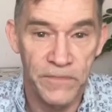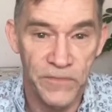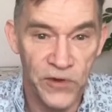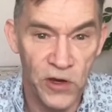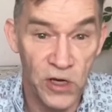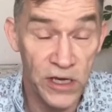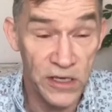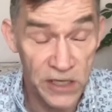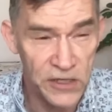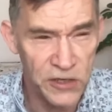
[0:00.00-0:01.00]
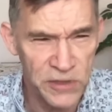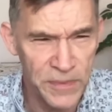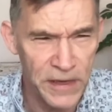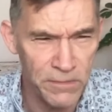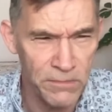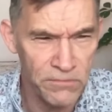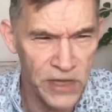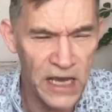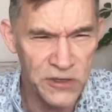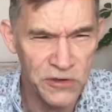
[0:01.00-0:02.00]
So it's always been,
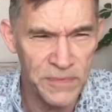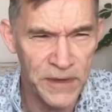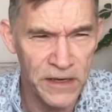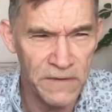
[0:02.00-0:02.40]
it's always been